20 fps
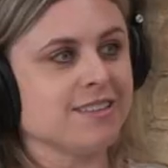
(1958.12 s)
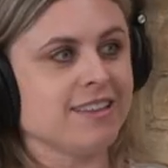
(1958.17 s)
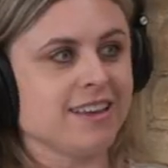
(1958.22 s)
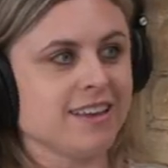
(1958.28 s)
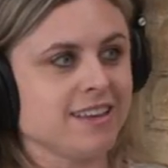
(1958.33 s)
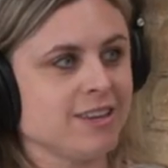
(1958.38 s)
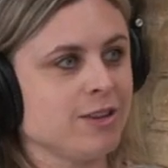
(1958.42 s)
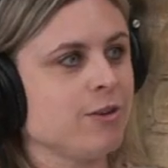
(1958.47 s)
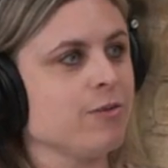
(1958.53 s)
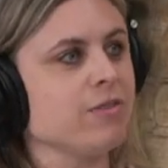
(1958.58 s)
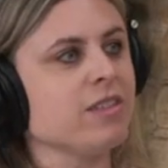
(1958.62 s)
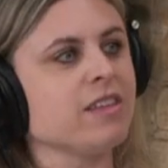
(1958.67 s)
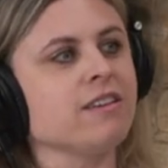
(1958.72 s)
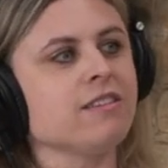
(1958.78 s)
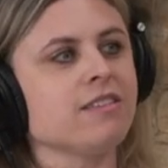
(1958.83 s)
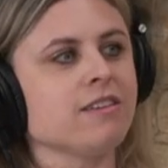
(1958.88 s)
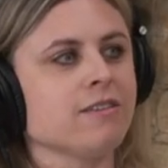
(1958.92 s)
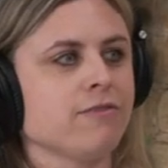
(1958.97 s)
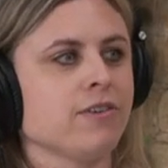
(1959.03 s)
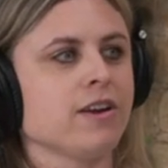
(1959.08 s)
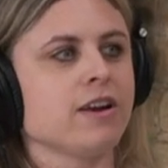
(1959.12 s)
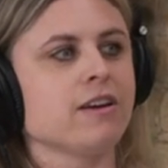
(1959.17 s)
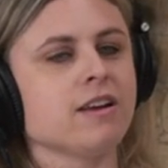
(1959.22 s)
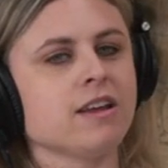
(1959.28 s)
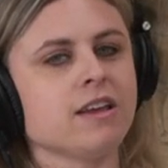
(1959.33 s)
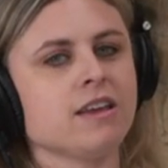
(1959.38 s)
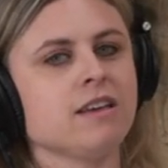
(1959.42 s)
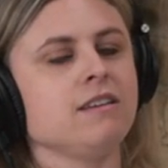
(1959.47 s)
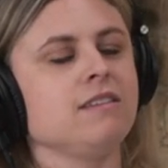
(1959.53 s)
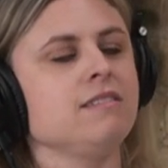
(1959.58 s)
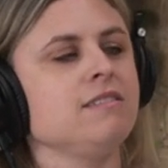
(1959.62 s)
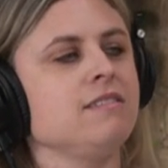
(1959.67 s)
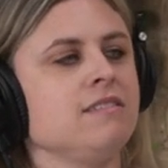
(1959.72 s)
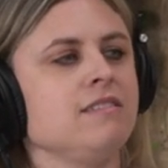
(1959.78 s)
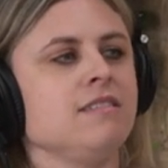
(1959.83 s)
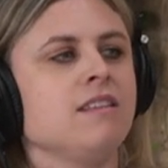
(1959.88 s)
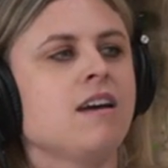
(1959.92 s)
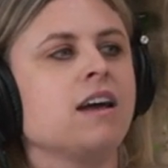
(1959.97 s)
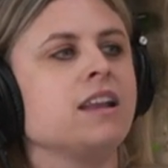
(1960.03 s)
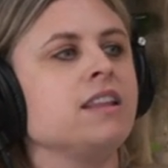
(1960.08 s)
they, you know, they they're very
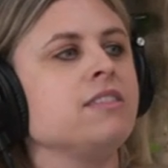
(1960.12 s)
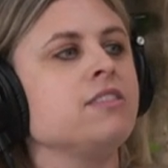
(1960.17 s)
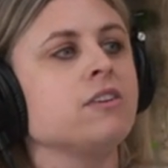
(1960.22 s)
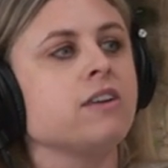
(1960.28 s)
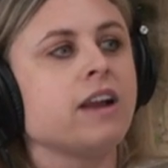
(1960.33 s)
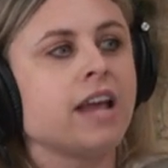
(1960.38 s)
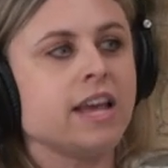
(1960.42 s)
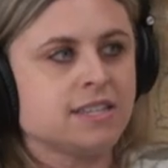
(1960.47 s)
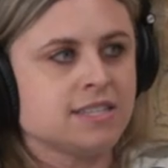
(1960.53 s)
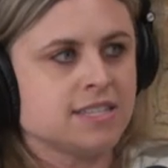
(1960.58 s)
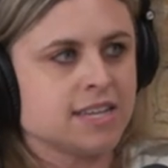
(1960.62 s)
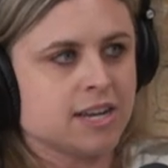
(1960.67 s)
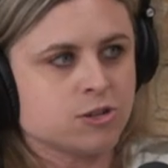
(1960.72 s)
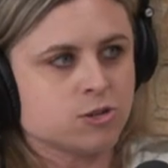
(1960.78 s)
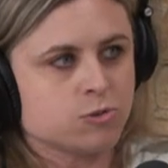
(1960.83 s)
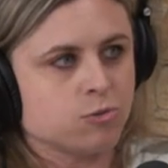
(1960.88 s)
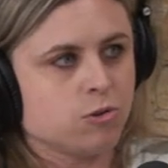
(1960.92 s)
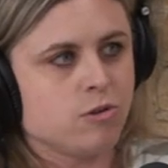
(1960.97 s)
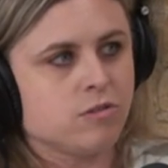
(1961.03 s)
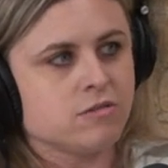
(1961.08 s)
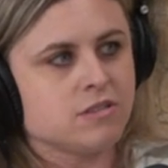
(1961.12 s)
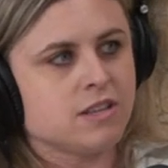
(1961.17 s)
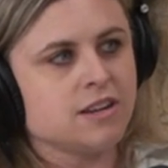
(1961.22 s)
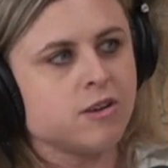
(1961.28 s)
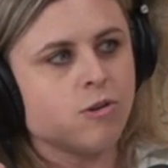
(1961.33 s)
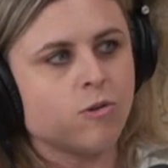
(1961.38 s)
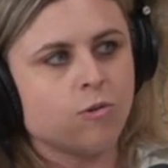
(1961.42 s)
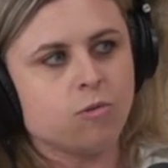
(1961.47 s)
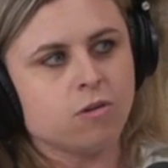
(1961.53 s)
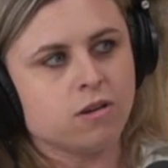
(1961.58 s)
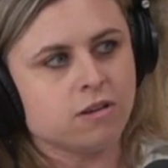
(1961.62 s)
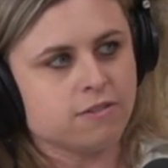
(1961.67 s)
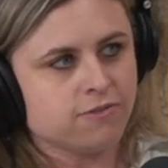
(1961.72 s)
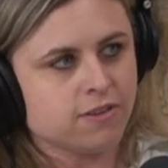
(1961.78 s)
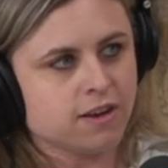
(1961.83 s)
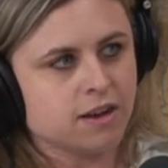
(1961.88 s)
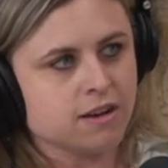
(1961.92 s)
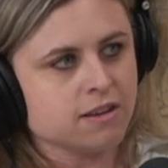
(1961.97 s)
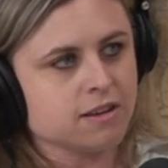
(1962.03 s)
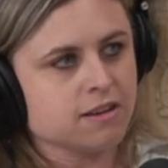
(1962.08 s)
not they're asexual. They don't want to
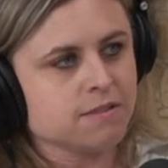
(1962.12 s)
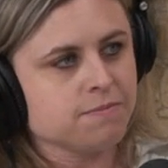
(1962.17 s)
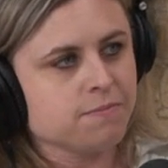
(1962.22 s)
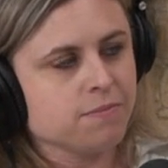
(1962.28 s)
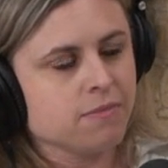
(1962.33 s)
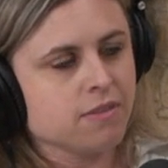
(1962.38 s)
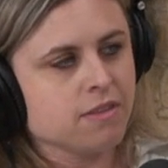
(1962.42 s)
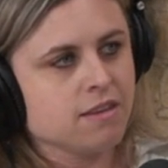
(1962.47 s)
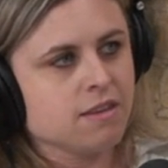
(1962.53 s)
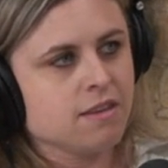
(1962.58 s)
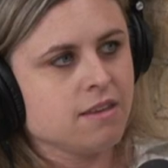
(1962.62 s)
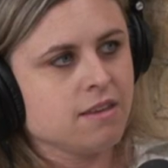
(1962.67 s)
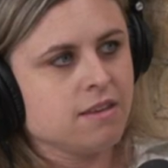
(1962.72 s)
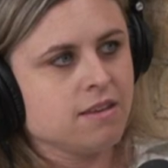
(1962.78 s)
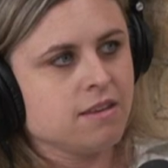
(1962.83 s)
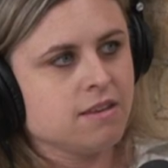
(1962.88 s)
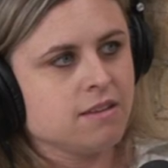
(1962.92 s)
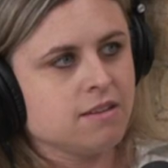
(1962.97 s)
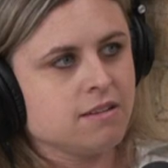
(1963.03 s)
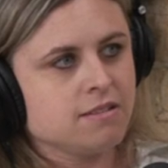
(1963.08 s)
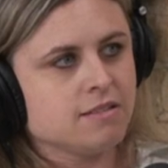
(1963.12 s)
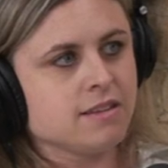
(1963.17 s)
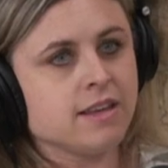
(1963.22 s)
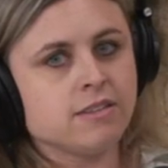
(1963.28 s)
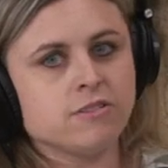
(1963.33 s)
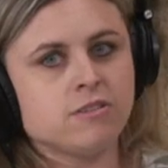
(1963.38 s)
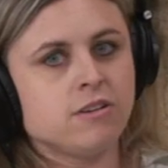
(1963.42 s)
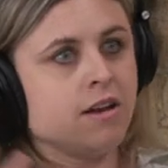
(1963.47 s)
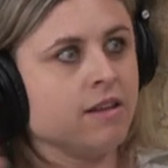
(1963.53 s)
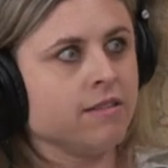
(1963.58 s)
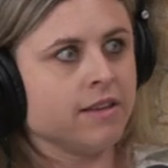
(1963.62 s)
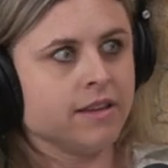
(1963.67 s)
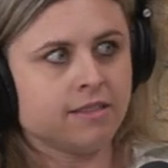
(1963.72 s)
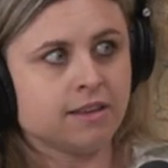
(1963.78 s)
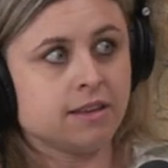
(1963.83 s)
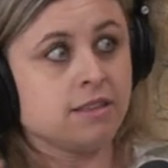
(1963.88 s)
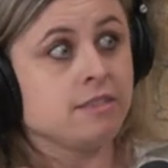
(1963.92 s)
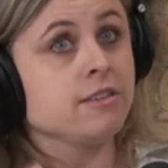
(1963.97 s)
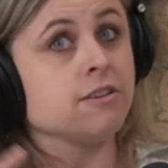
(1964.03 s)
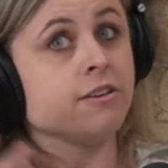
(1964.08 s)
fuck. Uh huh. Like they're not like
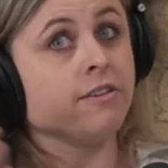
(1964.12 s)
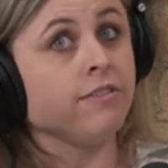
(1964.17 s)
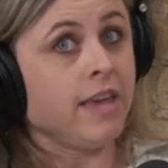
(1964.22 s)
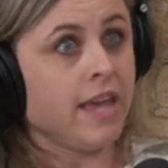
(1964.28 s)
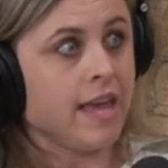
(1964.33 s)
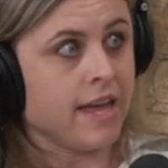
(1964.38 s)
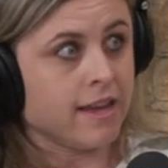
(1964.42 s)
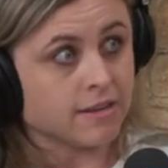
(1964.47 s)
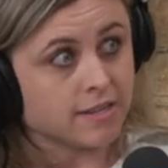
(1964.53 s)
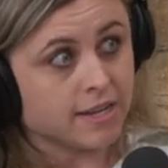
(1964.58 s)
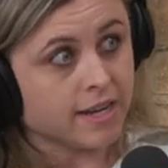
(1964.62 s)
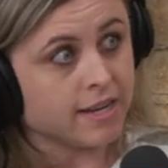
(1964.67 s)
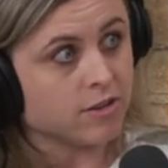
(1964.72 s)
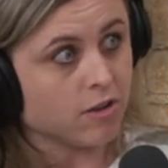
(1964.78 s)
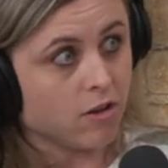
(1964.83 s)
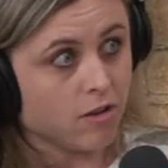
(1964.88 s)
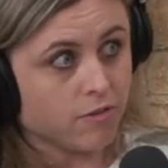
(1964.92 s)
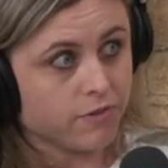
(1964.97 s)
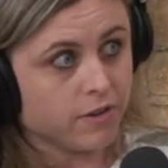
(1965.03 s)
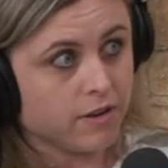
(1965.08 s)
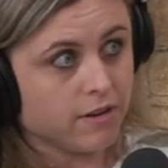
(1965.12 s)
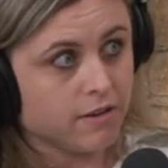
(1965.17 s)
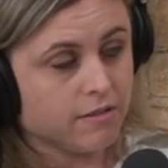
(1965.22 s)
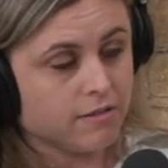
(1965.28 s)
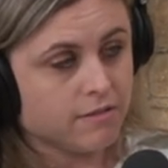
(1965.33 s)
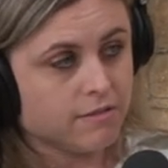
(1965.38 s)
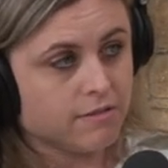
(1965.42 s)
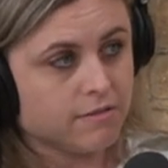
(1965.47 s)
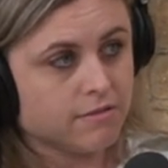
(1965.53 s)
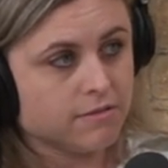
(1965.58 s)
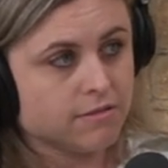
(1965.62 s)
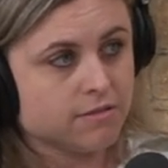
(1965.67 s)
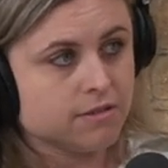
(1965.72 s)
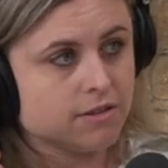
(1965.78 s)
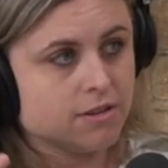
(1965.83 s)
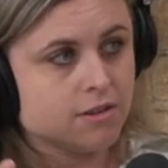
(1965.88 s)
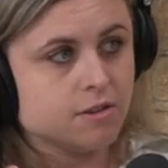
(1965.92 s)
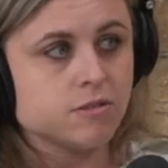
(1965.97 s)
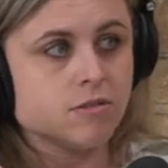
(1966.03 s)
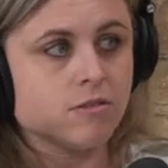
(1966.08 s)
like they're the anti dolphin.
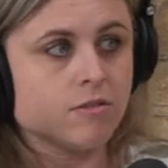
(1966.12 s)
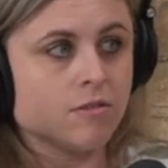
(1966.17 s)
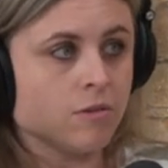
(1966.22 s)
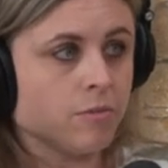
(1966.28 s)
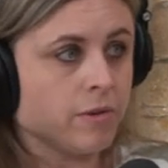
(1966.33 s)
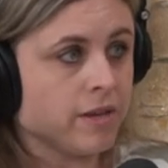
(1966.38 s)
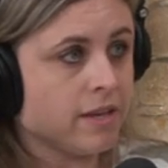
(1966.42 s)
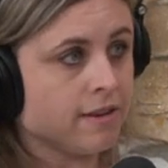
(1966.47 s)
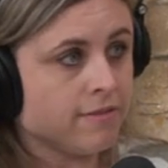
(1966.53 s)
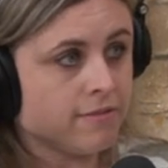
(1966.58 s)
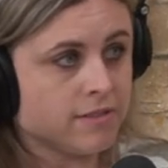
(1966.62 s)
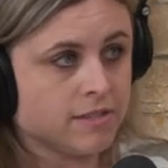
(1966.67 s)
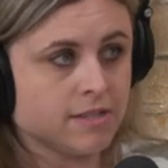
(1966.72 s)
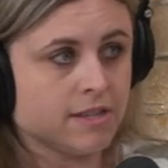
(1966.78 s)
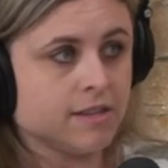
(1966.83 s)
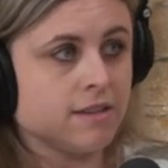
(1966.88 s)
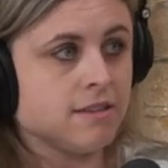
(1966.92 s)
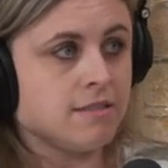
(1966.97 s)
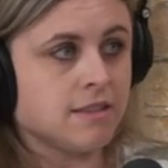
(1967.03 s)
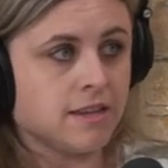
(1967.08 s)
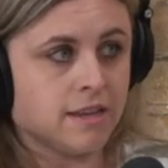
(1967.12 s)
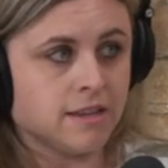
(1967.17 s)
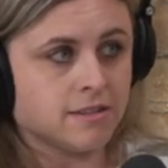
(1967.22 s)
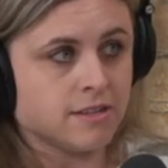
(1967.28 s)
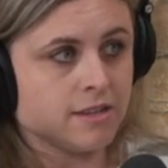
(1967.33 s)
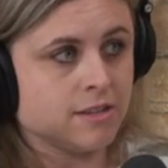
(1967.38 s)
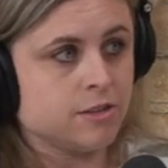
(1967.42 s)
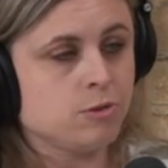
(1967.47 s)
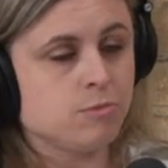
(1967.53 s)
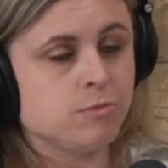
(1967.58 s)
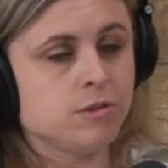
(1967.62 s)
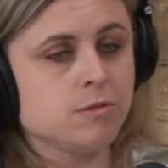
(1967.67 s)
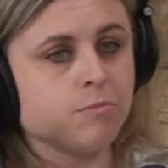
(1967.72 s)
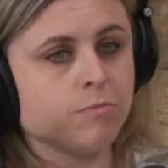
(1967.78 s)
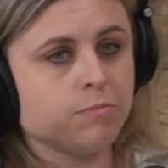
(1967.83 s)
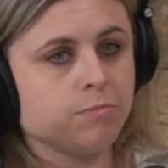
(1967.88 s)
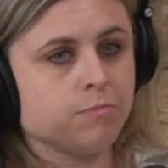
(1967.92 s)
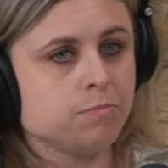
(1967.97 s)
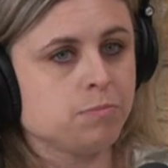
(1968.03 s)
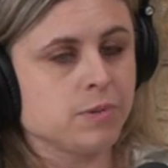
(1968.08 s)
Okay. Or we could even say the anti human,
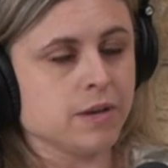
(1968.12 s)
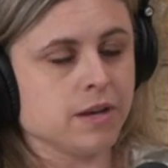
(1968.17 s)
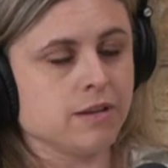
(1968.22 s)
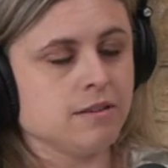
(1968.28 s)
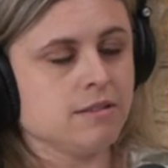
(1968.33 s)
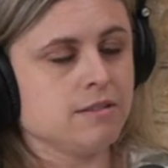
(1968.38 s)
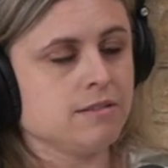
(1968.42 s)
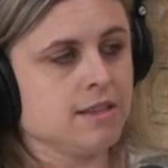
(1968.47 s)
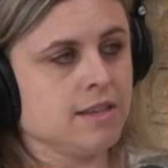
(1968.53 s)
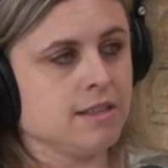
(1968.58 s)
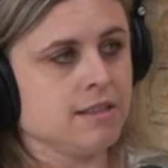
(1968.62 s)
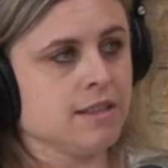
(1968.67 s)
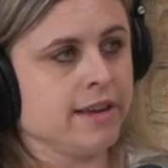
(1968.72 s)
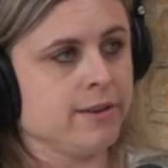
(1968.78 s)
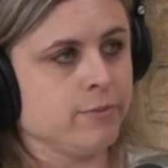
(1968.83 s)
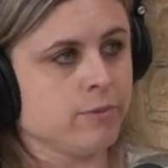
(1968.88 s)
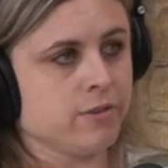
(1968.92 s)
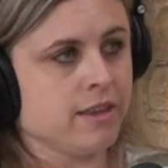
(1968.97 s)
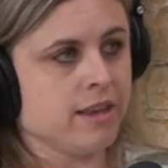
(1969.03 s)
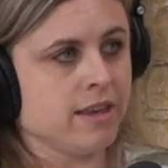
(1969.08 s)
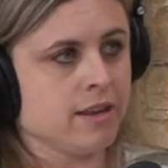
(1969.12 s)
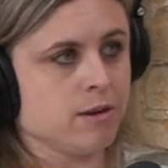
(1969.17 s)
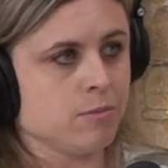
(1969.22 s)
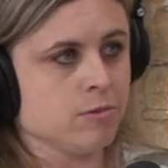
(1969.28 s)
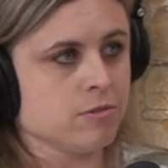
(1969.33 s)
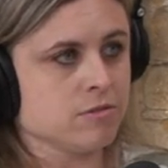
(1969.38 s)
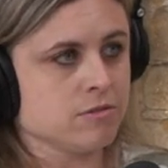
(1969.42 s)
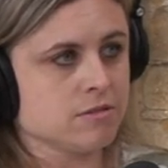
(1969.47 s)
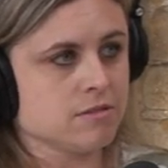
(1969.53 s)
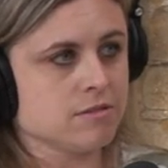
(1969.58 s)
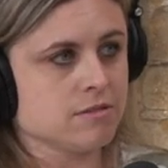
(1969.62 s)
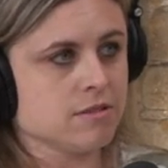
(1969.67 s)
but in line with animals. There's